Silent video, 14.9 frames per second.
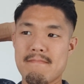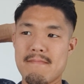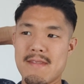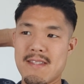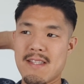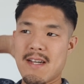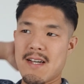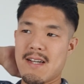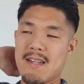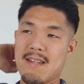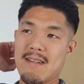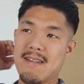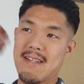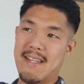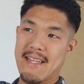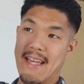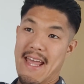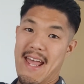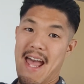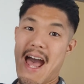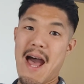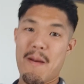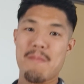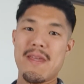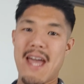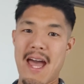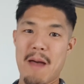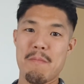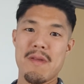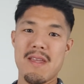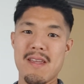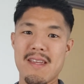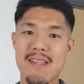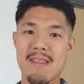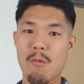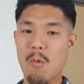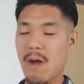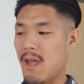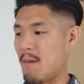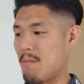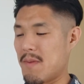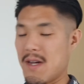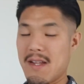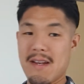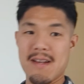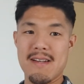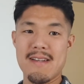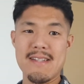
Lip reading: not like happy in a way, but